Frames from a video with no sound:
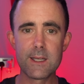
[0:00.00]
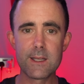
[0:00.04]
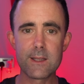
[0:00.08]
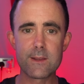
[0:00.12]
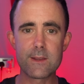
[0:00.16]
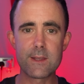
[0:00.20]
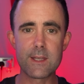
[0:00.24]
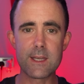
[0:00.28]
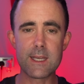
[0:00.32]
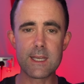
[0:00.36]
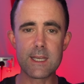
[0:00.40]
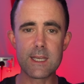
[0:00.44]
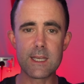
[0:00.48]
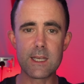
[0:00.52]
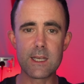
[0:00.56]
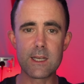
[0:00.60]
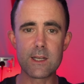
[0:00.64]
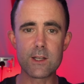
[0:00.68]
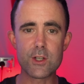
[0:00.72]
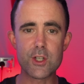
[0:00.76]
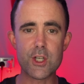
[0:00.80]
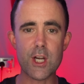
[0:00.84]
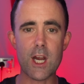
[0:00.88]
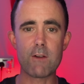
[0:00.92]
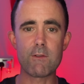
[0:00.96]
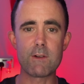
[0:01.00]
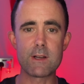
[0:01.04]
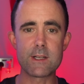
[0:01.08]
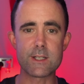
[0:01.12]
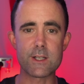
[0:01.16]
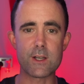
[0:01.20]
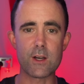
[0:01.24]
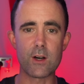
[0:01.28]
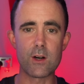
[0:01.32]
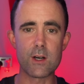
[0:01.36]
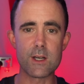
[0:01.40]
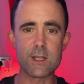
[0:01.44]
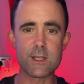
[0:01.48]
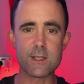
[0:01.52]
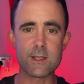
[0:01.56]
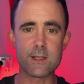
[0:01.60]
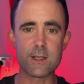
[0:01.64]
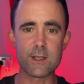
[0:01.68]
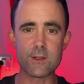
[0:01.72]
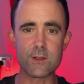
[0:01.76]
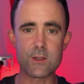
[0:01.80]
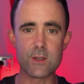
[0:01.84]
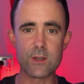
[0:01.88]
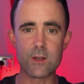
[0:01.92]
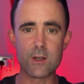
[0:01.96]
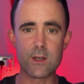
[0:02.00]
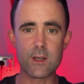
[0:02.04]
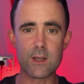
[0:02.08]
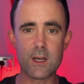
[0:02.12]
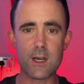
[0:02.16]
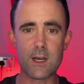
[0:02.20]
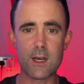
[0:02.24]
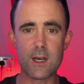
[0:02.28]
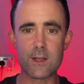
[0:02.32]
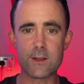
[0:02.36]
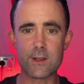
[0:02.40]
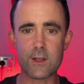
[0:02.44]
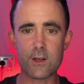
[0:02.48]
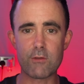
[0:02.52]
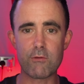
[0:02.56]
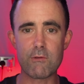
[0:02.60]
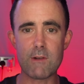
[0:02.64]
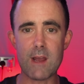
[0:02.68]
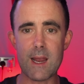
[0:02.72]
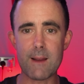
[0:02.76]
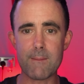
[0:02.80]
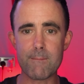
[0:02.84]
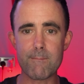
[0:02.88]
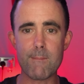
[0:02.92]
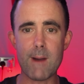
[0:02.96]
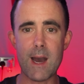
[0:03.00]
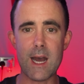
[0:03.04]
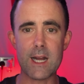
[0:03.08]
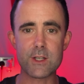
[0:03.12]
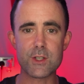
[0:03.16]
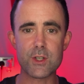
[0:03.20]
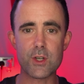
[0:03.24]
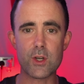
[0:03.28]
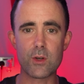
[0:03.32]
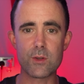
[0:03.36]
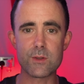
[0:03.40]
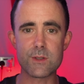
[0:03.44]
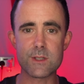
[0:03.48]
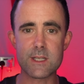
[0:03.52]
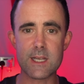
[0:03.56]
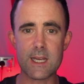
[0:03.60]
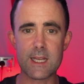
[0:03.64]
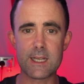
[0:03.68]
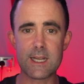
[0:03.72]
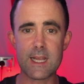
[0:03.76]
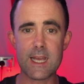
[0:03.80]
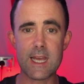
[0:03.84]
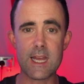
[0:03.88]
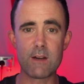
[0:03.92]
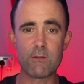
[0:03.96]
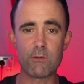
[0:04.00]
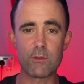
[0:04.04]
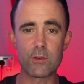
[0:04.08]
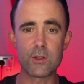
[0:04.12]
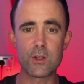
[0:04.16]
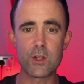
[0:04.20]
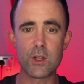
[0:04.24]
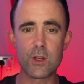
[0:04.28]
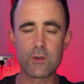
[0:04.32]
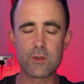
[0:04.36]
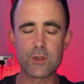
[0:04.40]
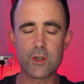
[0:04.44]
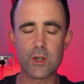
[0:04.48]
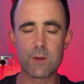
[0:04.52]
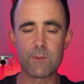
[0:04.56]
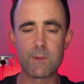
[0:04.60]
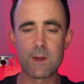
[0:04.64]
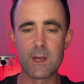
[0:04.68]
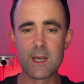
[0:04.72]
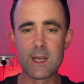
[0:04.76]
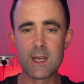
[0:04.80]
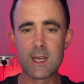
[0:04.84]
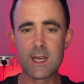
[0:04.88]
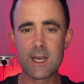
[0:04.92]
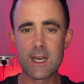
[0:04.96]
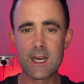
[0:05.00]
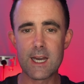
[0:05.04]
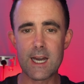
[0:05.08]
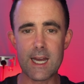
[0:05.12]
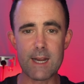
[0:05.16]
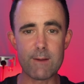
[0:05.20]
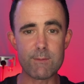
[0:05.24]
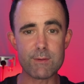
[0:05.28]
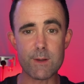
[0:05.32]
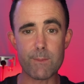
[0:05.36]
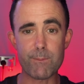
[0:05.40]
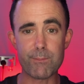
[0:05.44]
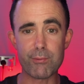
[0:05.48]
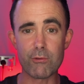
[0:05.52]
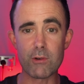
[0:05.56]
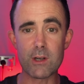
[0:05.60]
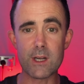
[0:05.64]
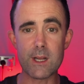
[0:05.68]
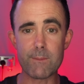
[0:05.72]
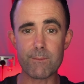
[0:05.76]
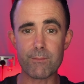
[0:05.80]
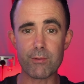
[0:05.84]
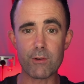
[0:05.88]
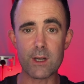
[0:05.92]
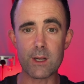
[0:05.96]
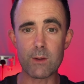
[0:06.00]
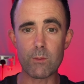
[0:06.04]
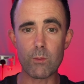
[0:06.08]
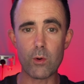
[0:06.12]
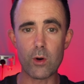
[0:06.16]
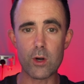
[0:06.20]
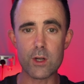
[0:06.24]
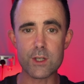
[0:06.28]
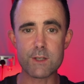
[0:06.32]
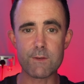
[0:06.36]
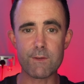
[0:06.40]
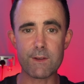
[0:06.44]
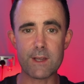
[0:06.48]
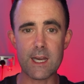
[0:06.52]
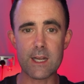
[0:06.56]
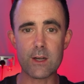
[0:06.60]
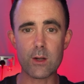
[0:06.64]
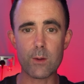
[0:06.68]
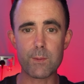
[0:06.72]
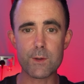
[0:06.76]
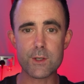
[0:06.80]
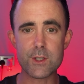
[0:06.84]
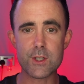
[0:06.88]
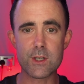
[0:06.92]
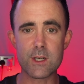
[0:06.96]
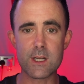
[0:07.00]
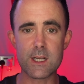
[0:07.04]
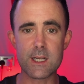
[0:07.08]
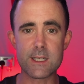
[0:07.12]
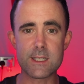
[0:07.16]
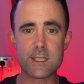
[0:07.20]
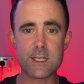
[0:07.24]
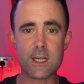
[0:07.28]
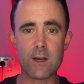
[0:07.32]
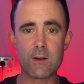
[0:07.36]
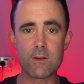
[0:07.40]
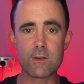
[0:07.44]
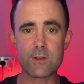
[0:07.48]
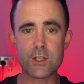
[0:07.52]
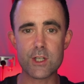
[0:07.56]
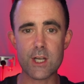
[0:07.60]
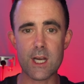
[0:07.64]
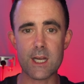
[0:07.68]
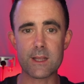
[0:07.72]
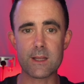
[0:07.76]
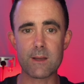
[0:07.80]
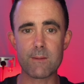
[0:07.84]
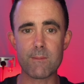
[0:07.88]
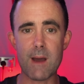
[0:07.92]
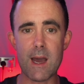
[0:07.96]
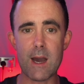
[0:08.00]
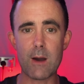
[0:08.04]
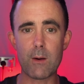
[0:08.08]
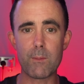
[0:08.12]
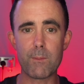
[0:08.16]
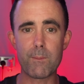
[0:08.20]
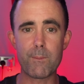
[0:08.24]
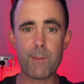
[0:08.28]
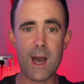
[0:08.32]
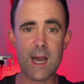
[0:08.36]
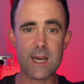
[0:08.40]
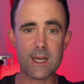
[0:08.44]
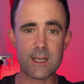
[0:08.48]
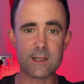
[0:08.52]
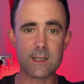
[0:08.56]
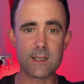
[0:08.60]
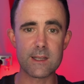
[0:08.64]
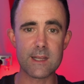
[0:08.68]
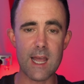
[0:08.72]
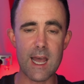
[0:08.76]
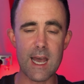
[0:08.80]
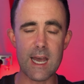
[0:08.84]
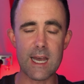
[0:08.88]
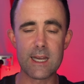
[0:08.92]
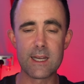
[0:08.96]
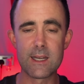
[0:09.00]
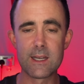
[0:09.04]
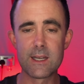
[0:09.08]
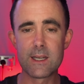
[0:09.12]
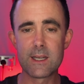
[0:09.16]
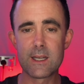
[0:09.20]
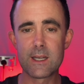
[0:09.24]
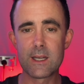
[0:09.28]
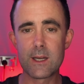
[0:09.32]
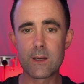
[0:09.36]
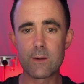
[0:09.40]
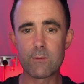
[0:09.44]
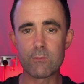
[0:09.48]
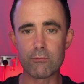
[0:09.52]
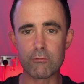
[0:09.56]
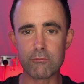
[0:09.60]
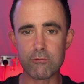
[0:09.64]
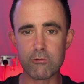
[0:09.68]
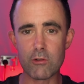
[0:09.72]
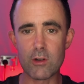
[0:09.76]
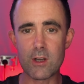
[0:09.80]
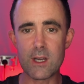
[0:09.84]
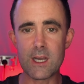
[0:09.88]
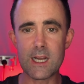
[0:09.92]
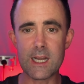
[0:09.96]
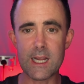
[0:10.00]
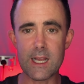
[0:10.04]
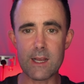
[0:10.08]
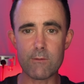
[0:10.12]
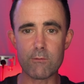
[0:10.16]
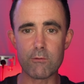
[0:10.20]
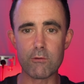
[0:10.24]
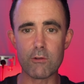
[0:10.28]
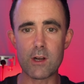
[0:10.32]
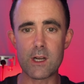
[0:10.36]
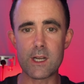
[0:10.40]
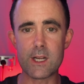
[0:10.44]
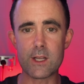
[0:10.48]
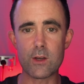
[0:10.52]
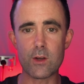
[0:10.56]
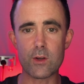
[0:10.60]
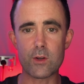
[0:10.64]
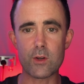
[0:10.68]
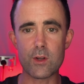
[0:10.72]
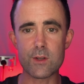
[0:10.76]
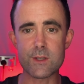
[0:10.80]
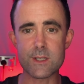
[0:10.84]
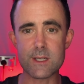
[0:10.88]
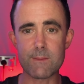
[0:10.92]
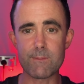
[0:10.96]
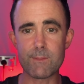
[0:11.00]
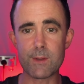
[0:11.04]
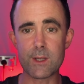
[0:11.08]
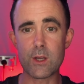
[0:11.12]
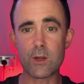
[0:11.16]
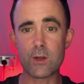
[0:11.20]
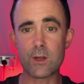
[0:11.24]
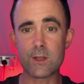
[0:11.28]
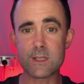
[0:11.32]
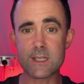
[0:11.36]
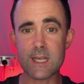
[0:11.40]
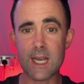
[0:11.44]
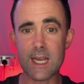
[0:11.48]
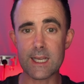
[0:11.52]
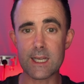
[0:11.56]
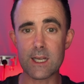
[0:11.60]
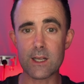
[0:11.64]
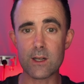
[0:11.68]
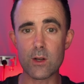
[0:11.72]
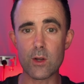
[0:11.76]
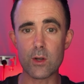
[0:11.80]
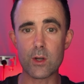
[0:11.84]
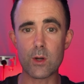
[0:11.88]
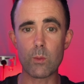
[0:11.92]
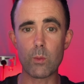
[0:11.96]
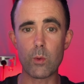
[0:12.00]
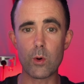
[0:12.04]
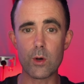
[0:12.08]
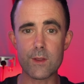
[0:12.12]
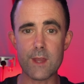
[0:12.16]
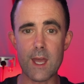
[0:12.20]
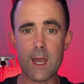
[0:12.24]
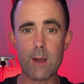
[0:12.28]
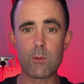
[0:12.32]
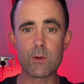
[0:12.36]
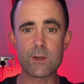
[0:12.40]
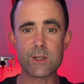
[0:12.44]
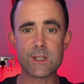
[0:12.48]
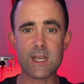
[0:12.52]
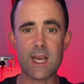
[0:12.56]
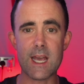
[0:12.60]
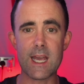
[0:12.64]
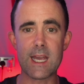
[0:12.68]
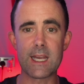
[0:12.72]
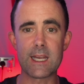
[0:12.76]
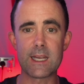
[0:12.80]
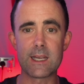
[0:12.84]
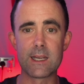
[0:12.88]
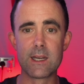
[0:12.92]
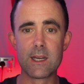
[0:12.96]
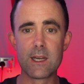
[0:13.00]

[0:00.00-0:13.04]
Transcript: the Cherries guys that create match content here on YouTube, and it was a brilliant watch. If you get an opportunity to go and check them out, back of the net, really, really good content. But you can take a look at what they were saying